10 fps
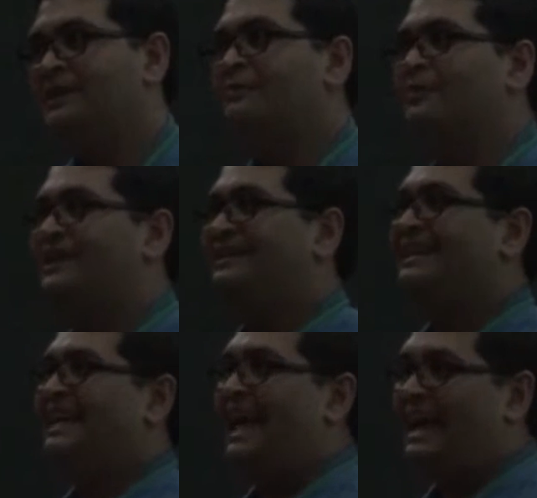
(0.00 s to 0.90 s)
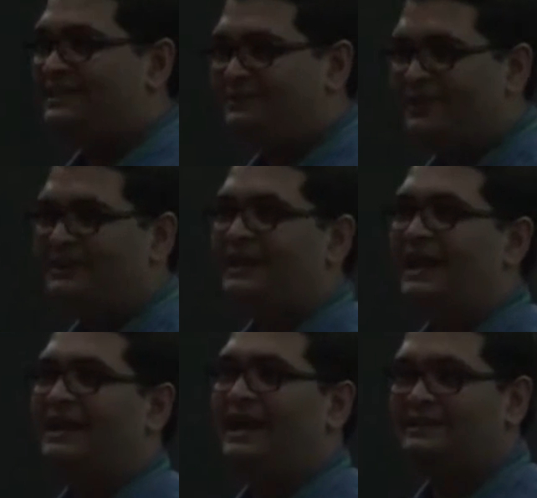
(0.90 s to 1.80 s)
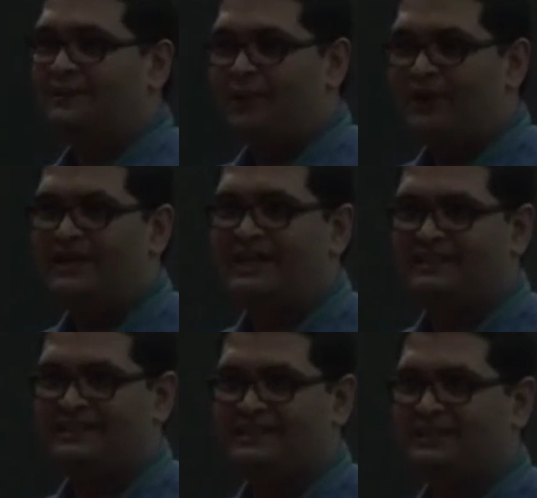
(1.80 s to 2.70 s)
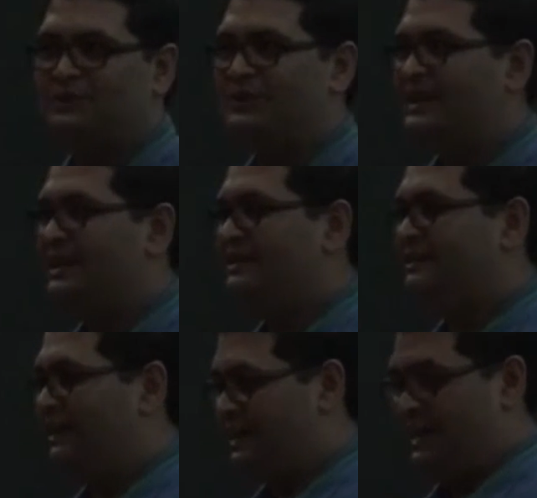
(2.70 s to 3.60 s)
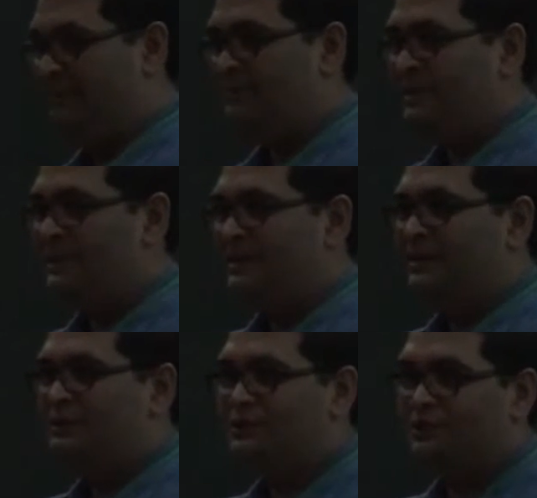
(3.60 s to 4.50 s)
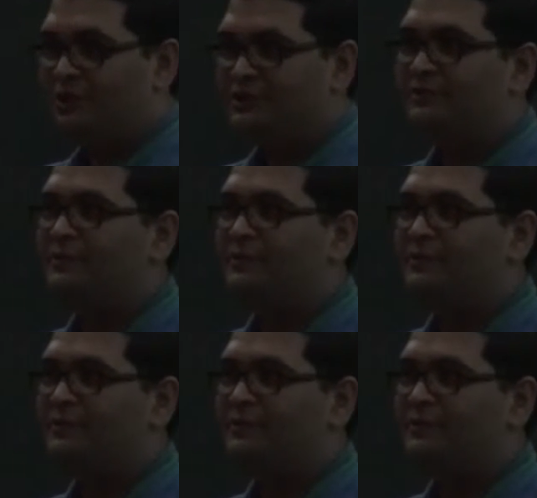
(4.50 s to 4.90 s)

but as fun and as rewarding as it is to create a game, you should also be